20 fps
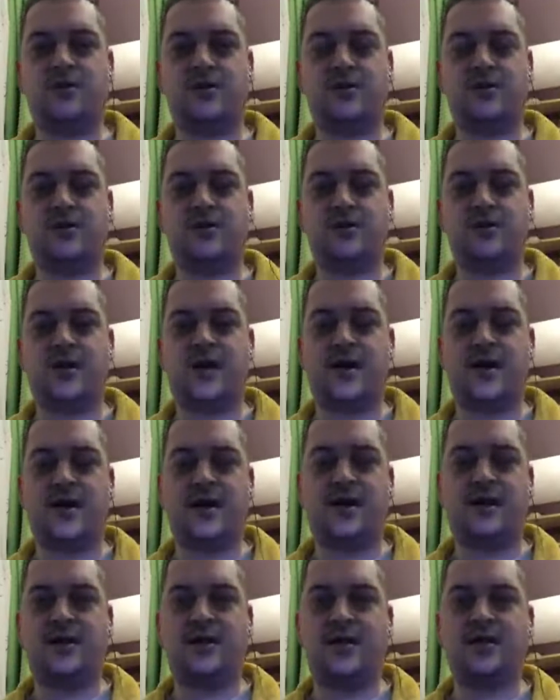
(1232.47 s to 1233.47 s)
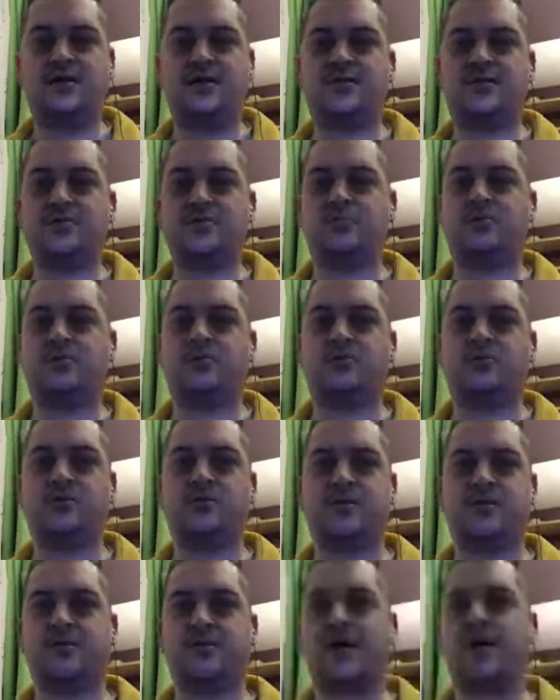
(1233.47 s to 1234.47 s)
lean towards that
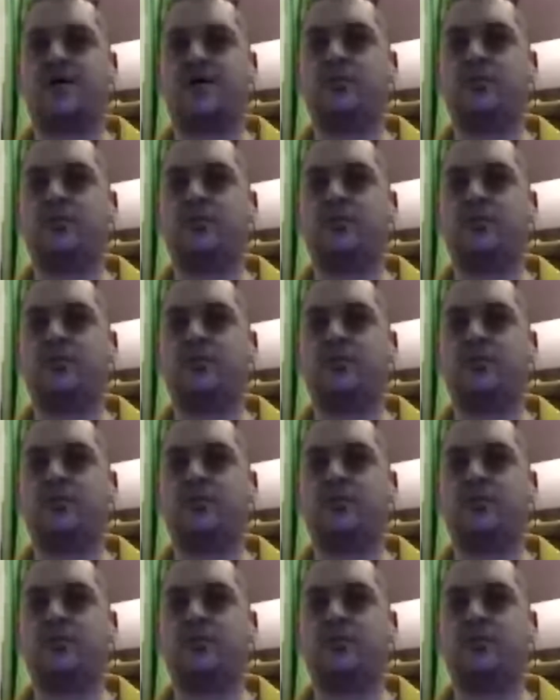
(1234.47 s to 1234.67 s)
which